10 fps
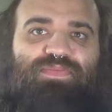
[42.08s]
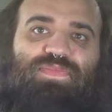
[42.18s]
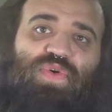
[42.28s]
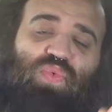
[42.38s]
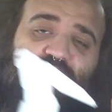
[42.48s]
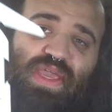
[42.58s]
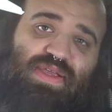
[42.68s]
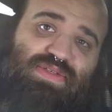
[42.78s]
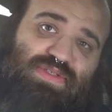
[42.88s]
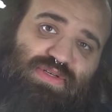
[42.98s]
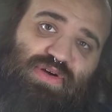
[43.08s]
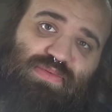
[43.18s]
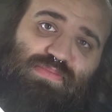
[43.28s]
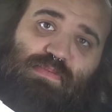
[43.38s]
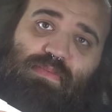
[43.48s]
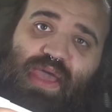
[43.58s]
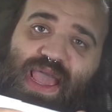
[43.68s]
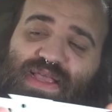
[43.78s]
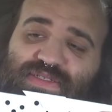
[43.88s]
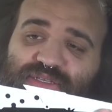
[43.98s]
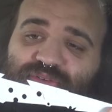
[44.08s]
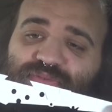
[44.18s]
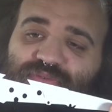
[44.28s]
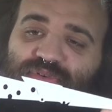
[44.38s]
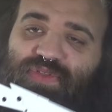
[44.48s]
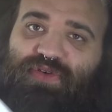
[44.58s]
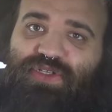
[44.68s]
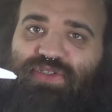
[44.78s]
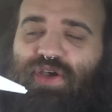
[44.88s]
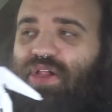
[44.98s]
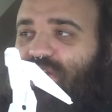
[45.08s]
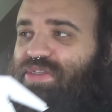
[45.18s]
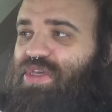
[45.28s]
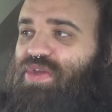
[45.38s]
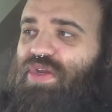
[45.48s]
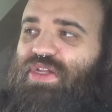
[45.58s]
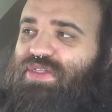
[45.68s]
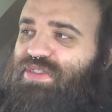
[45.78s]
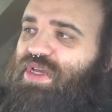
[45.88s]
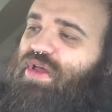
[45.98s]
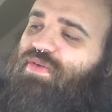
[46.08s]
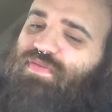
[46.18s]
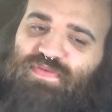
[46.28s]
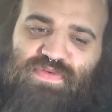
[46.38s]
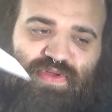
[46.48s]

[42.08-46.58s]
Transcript: the wings are massive. They're as tall as the unit itself.